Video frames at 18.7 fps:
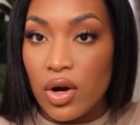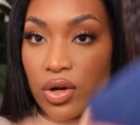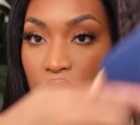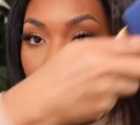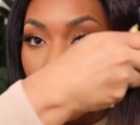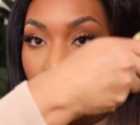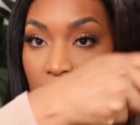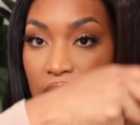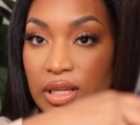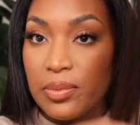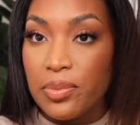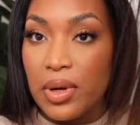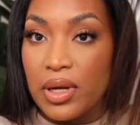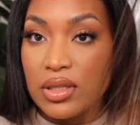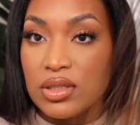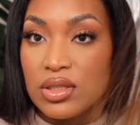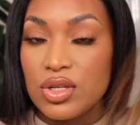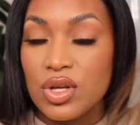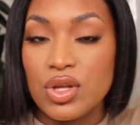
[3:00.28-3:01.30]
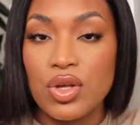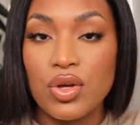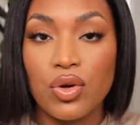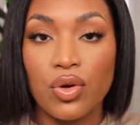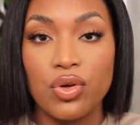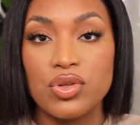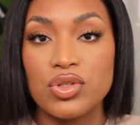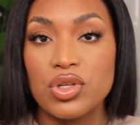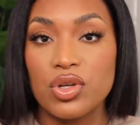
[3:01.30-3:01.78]
on your clip-ons, you
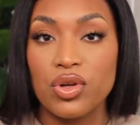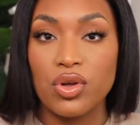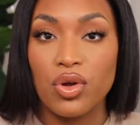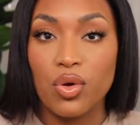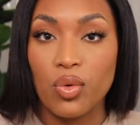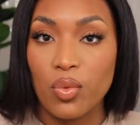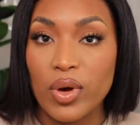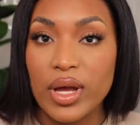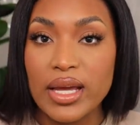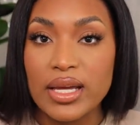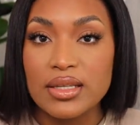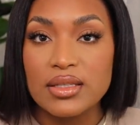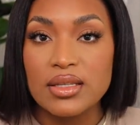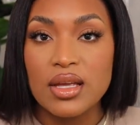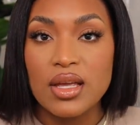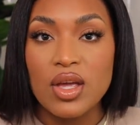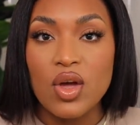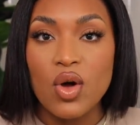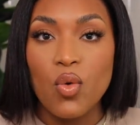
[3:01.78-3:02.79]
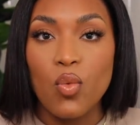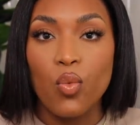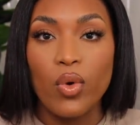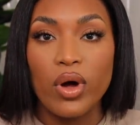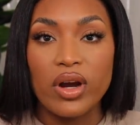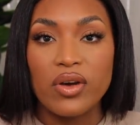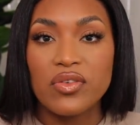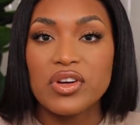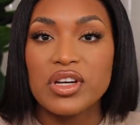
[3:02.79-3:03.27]
could use it on your wigs,
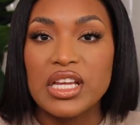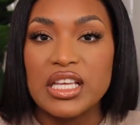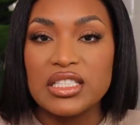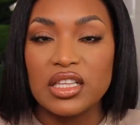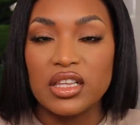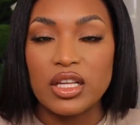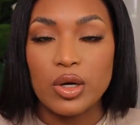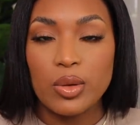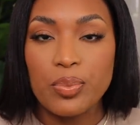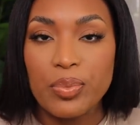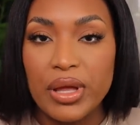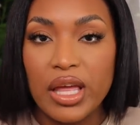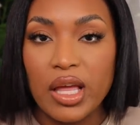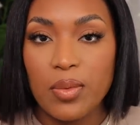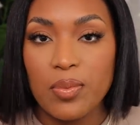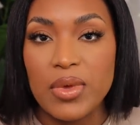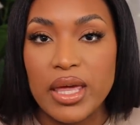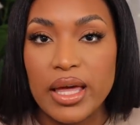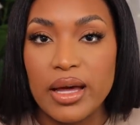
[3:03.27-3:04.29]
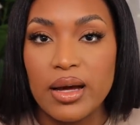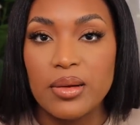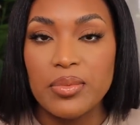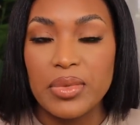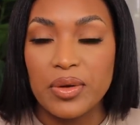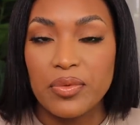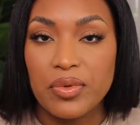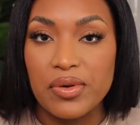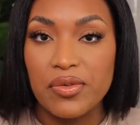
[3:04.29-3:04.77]
whatever needs a little
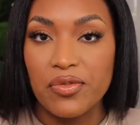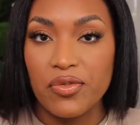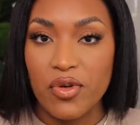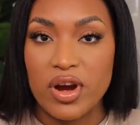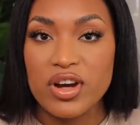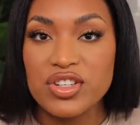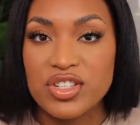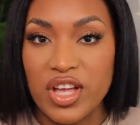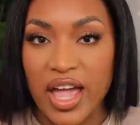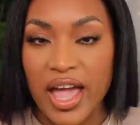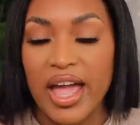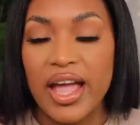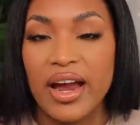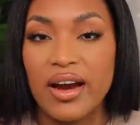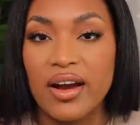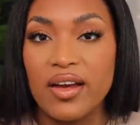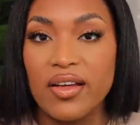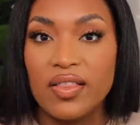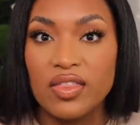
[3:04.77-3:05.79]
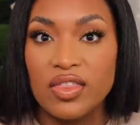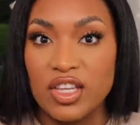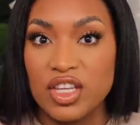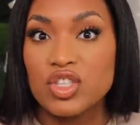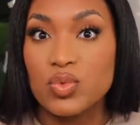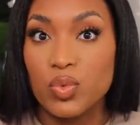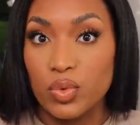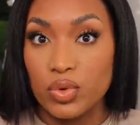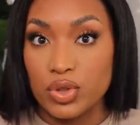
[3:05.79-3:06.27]
pick-me-up and refresh the hair,
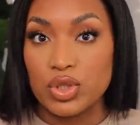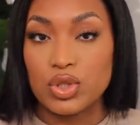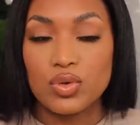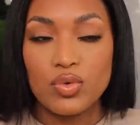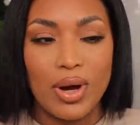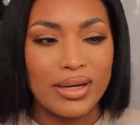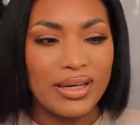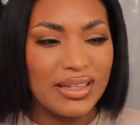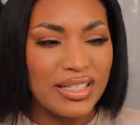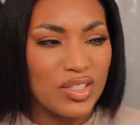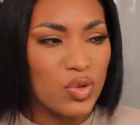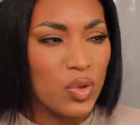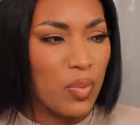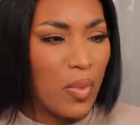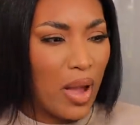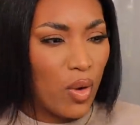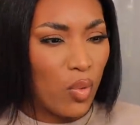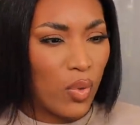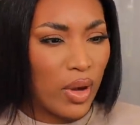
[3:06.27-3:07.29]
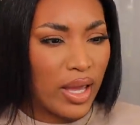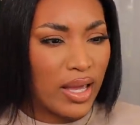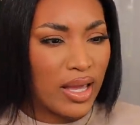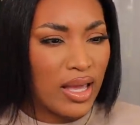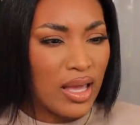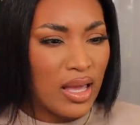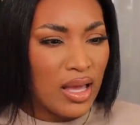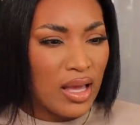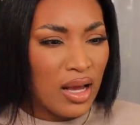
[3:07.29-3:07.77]
this will do. I did this with my
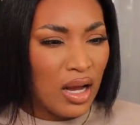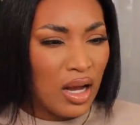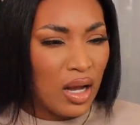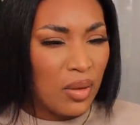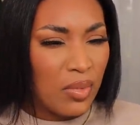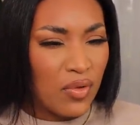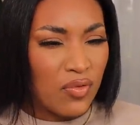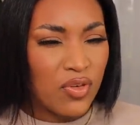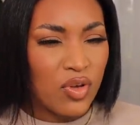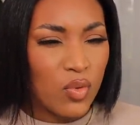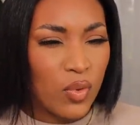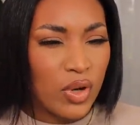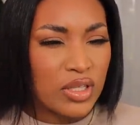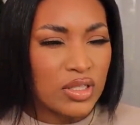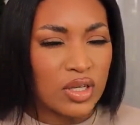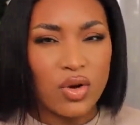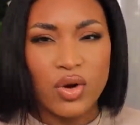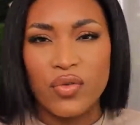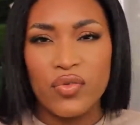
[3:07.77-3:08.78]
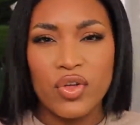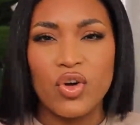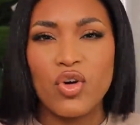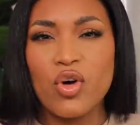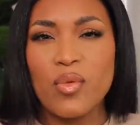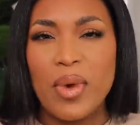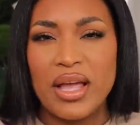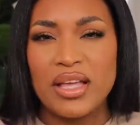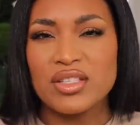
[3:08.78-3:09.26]
wig a few weeks ago. If you
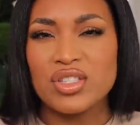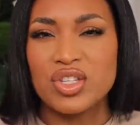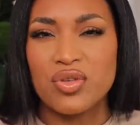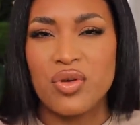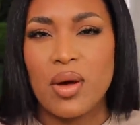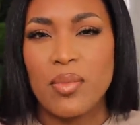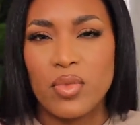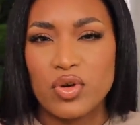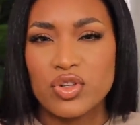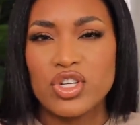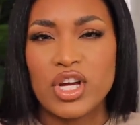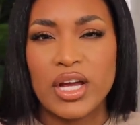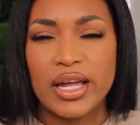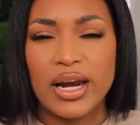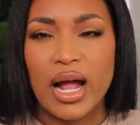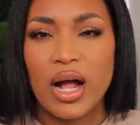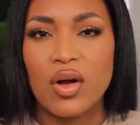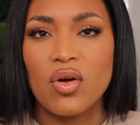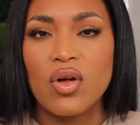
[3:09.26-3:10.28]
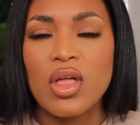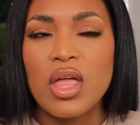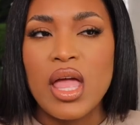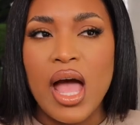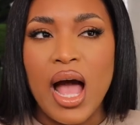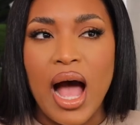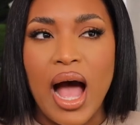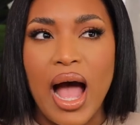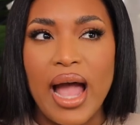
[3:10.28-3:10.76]
go on my Instagram, go check it out.
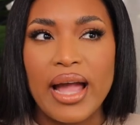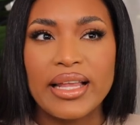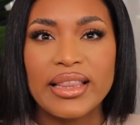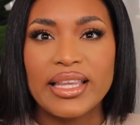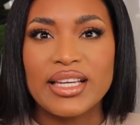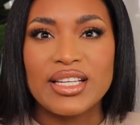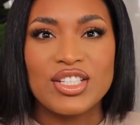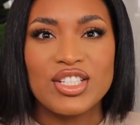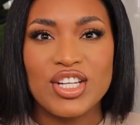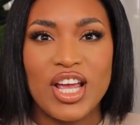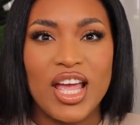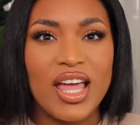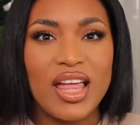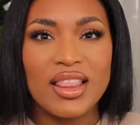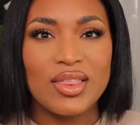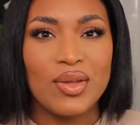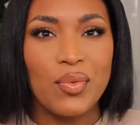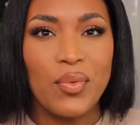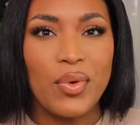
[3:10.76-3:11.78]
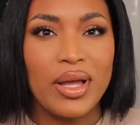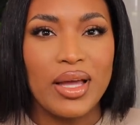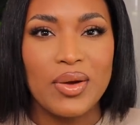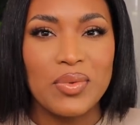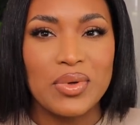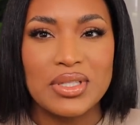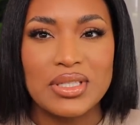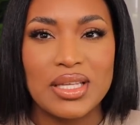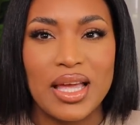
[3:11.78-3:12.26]
I legit, the
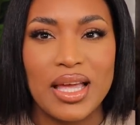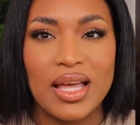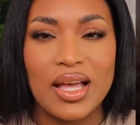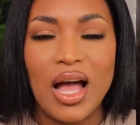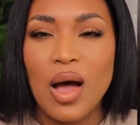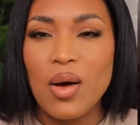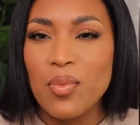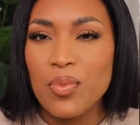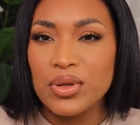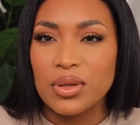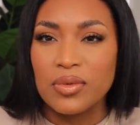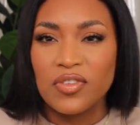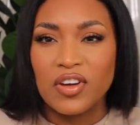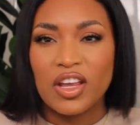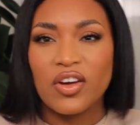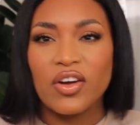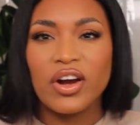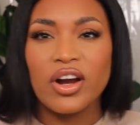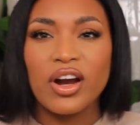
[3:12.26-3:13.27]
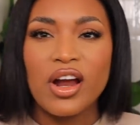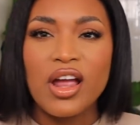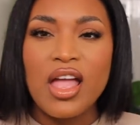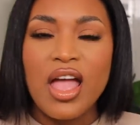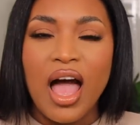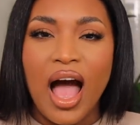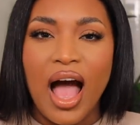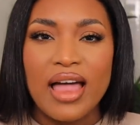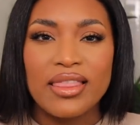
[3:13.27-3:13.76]
wig was like, I'll put the video here.
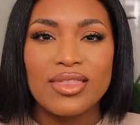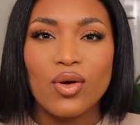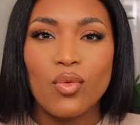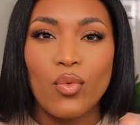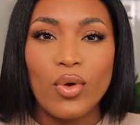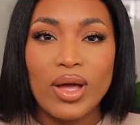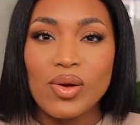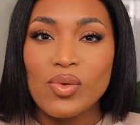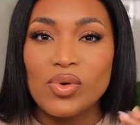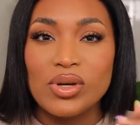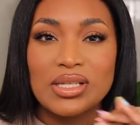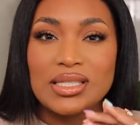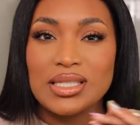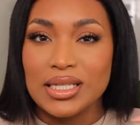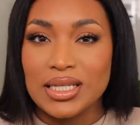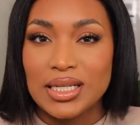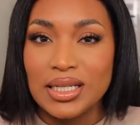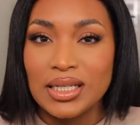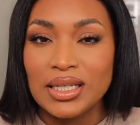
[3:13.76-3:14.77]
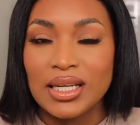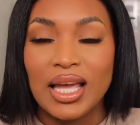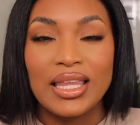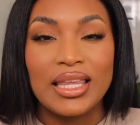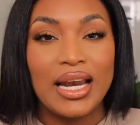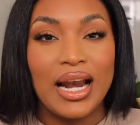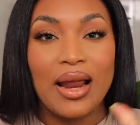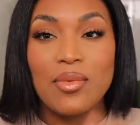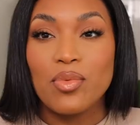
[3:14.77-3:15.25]
The wig was,
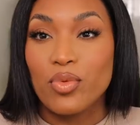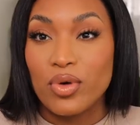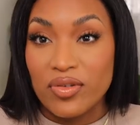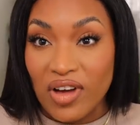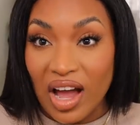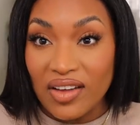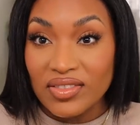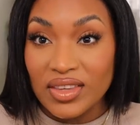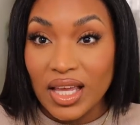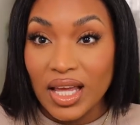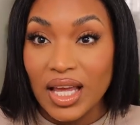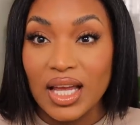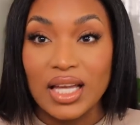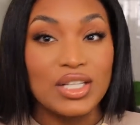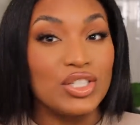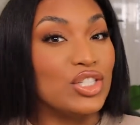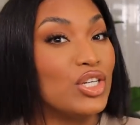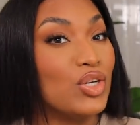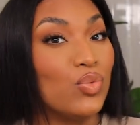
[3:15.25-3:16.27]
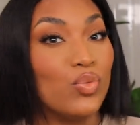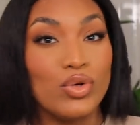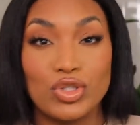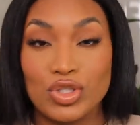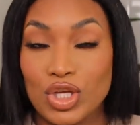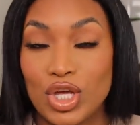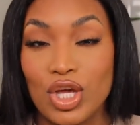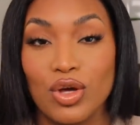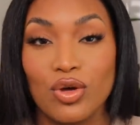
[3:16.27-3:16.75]
and then I revived it, and she
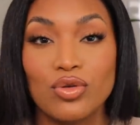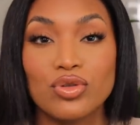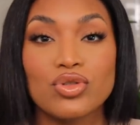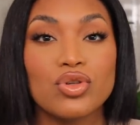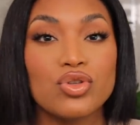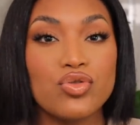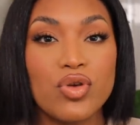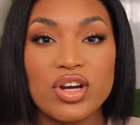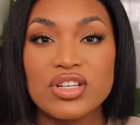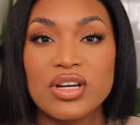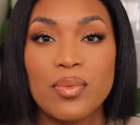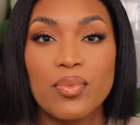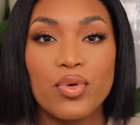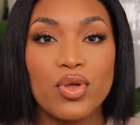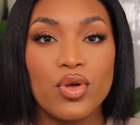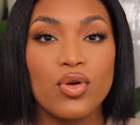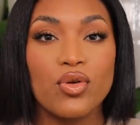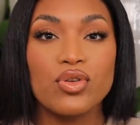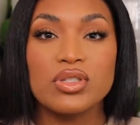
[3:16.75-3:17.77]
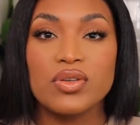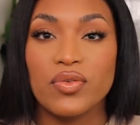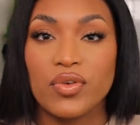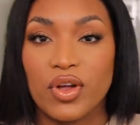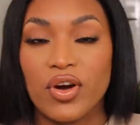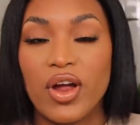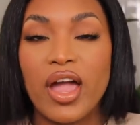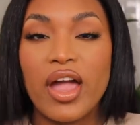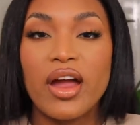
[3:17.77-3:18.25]
was cute. So dry shampoo, you can use it
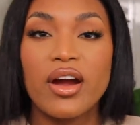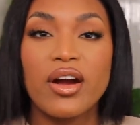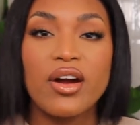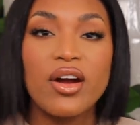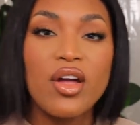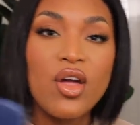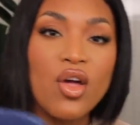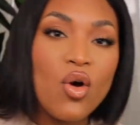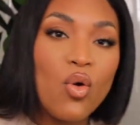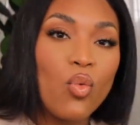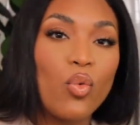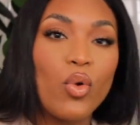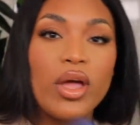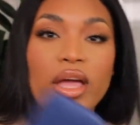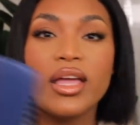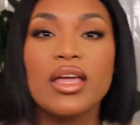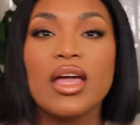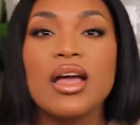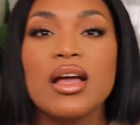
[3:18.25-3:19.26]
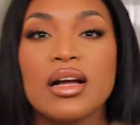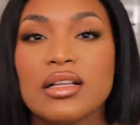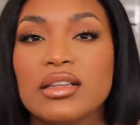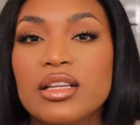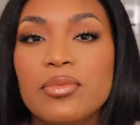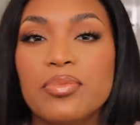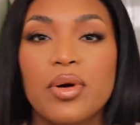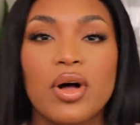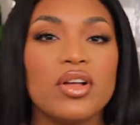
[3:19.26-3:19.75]
over your hair, wig,
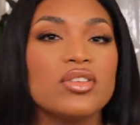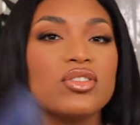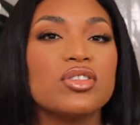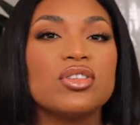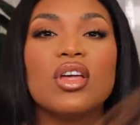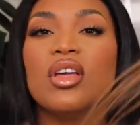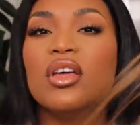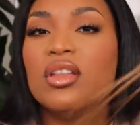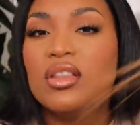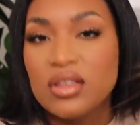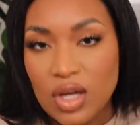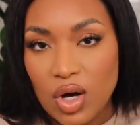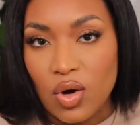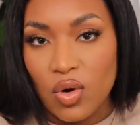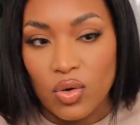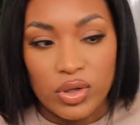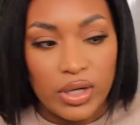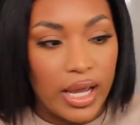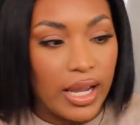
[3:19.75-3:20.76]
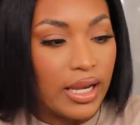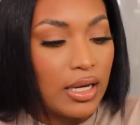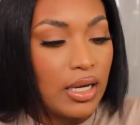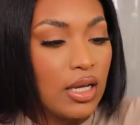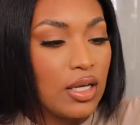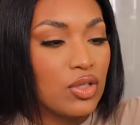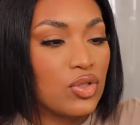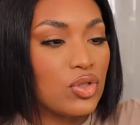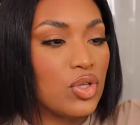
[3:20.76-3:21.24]
clip-ons, the whole
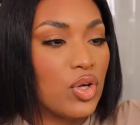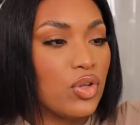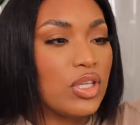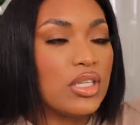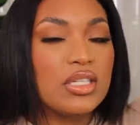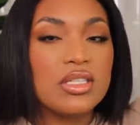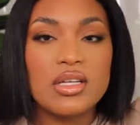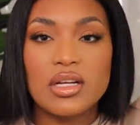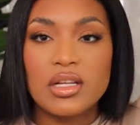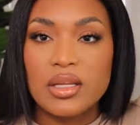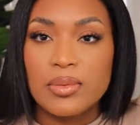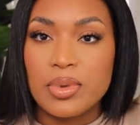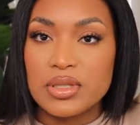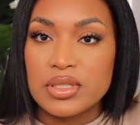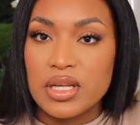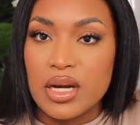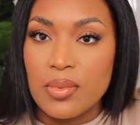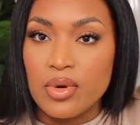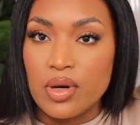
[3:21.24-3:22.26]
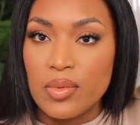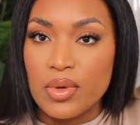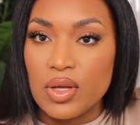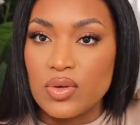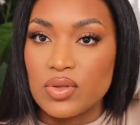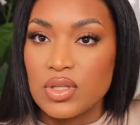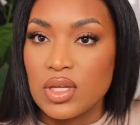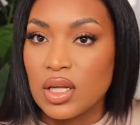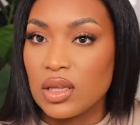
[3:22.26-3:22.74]
nine. So this is the clip-ons that I'm gonna be
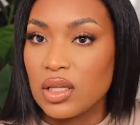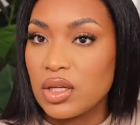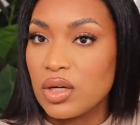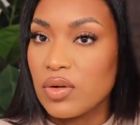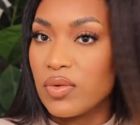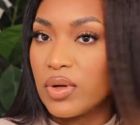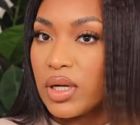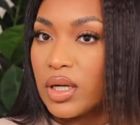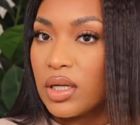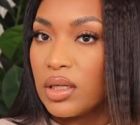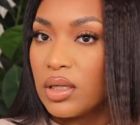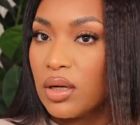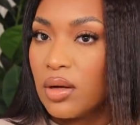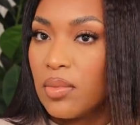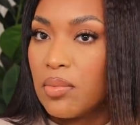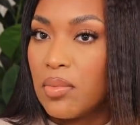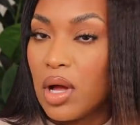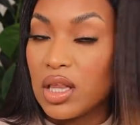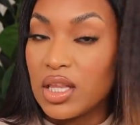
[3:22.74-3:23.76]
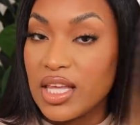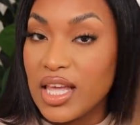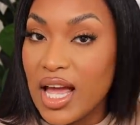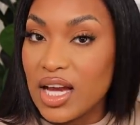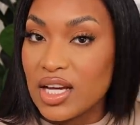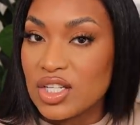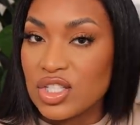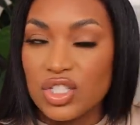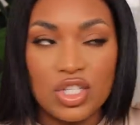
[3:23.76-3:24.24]
using in a little bit of
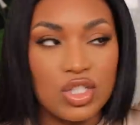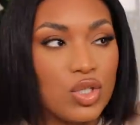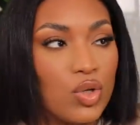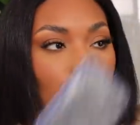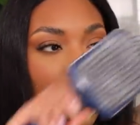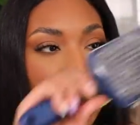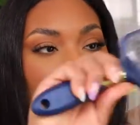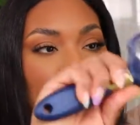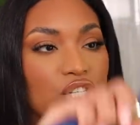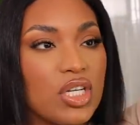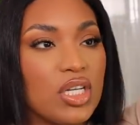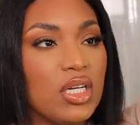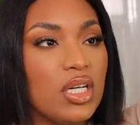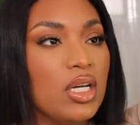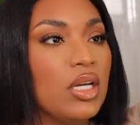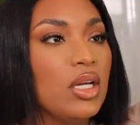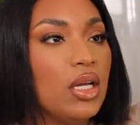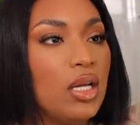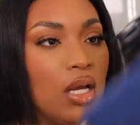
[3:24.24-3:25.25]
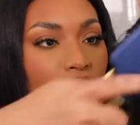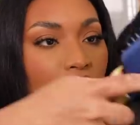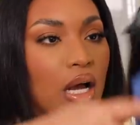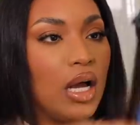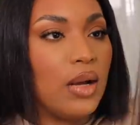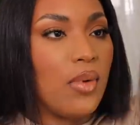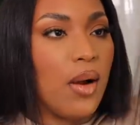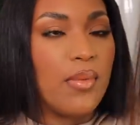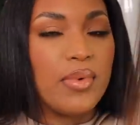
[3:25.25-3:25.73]
balayage situation.
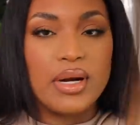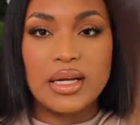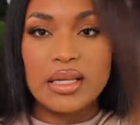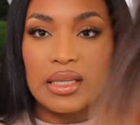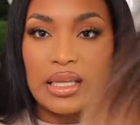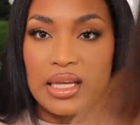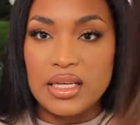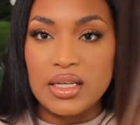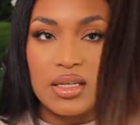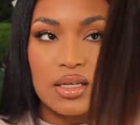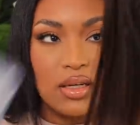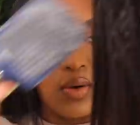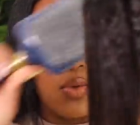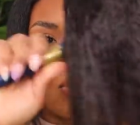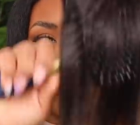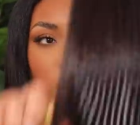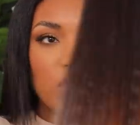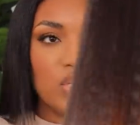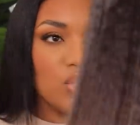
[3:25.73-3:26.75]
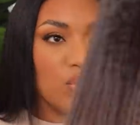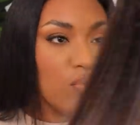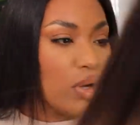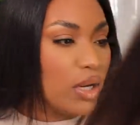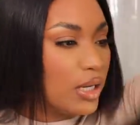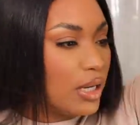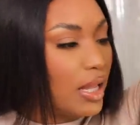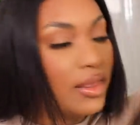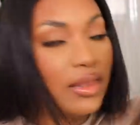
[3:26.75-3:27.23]
I'm gonna clean each
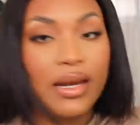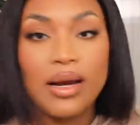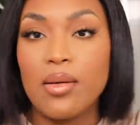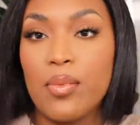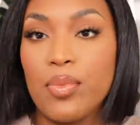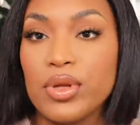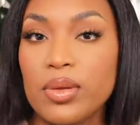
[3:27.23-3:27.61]
one, and then I'll